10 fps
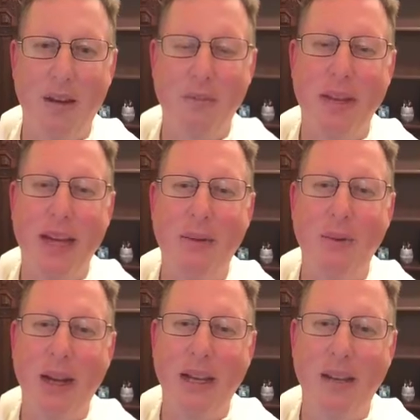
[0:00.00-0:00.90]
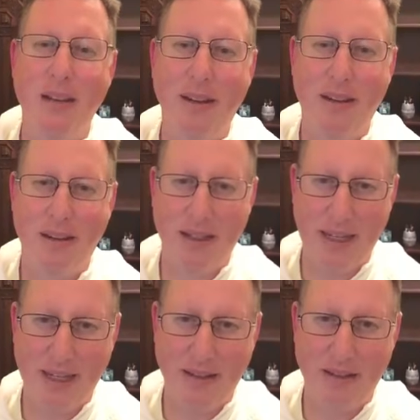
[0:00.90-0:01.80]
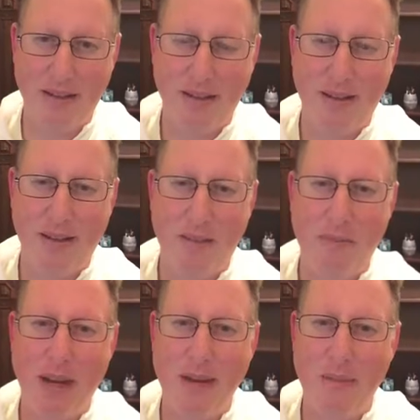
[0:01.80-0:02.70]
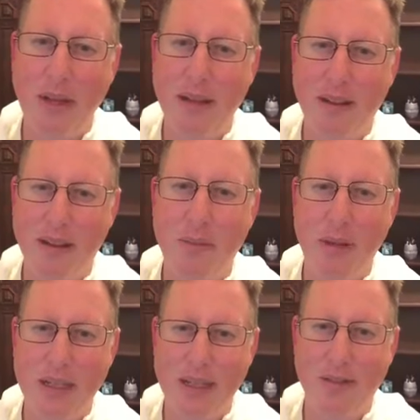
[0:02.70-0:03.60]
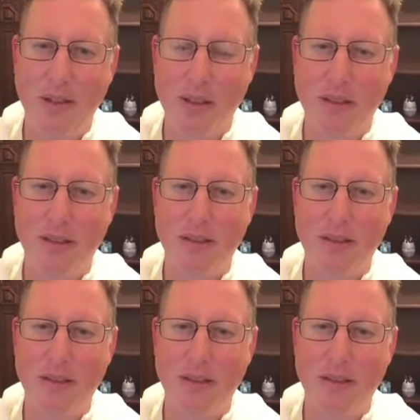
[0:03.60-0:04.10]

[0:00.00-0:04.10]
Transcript: but that regularity might be a little bit different.